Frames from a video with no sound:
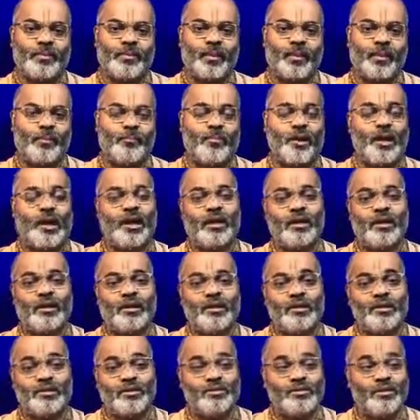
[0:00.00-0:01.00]
But
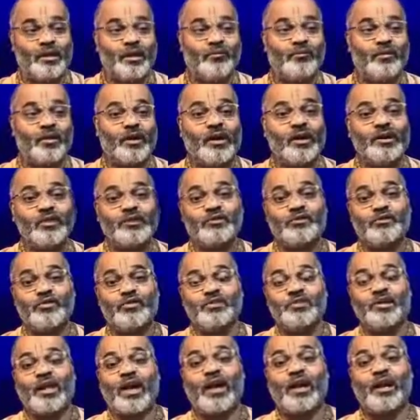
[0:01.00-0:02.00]
the words
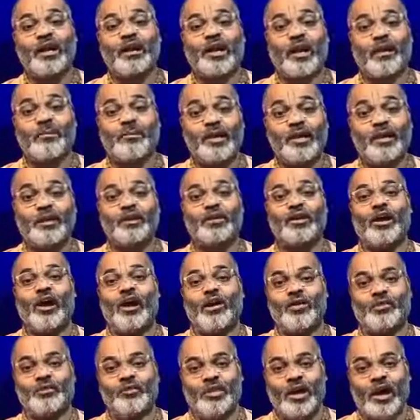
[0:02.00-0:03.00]
which are coming
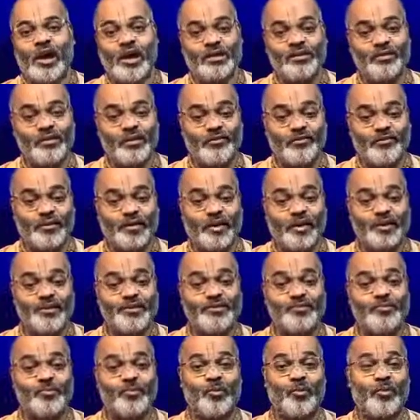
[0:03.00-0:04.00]
down are the
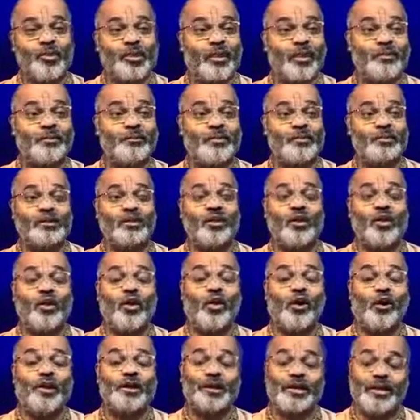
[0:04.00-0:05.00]
words spoken by the
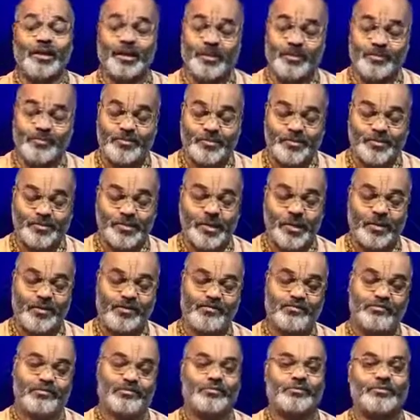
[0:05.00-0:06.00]
Lord
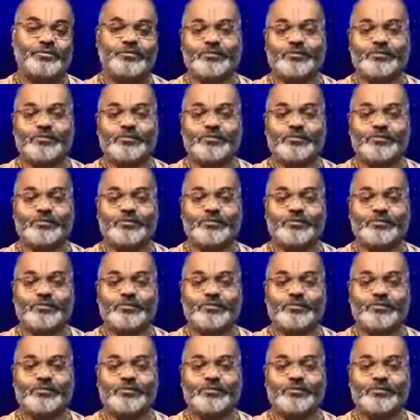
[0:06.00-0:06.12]
himself.